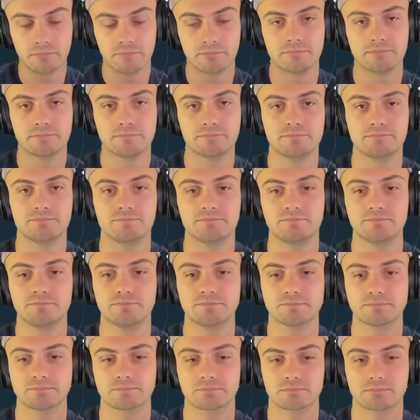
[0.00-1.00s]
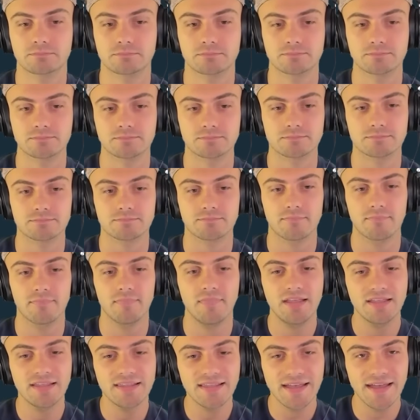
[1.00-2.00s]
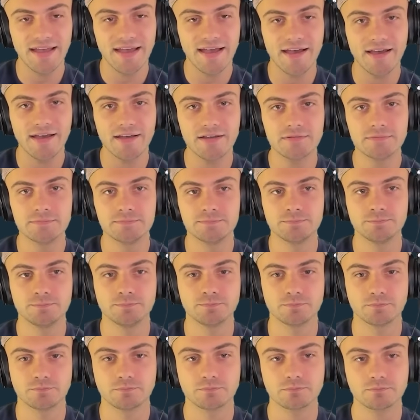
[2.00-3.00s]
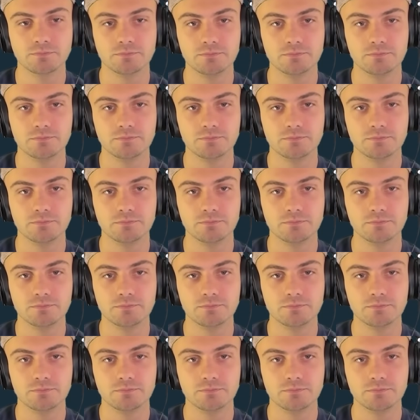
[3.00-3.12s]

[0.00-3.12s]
No words are spoken by the person on screen.